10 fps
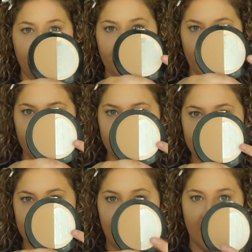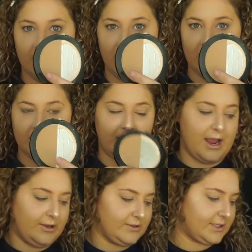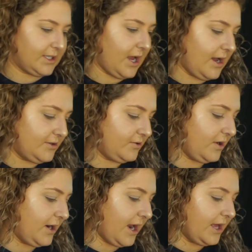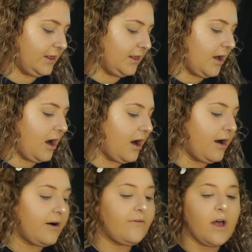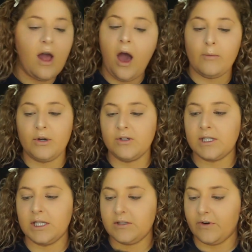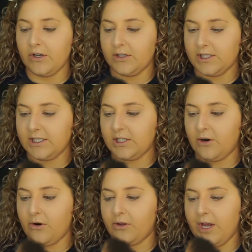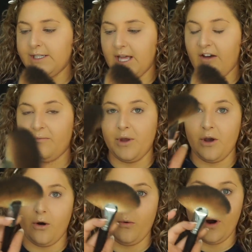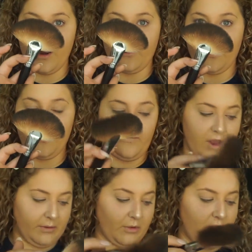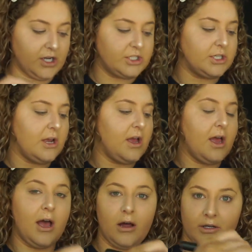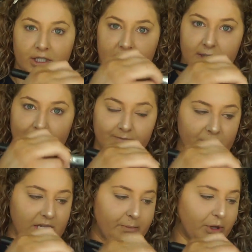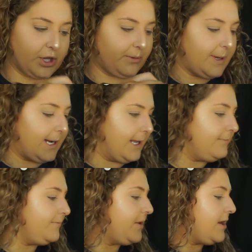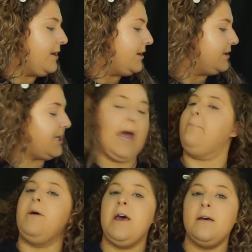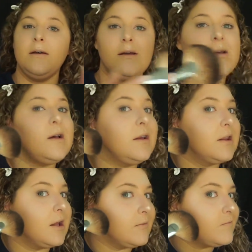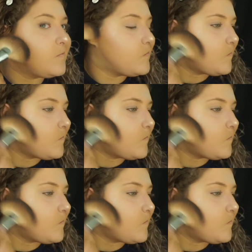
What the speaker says: Poop uses the highlight, and then I use the contour. And I've been using this for years, this Sedona Lace FB01 fan brush. I'll just dip a little bit in, tap it, and then